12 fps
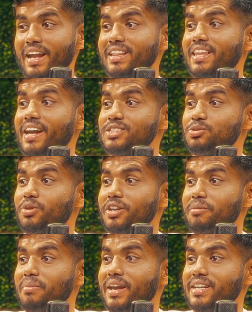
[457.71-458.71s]
And that's what
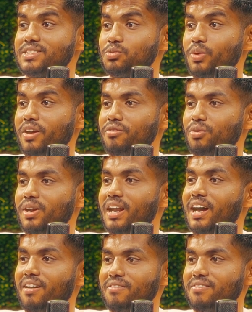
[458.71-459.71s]
makes way for
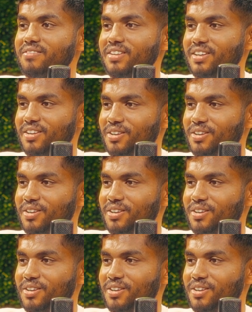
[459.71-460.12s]
love. You know?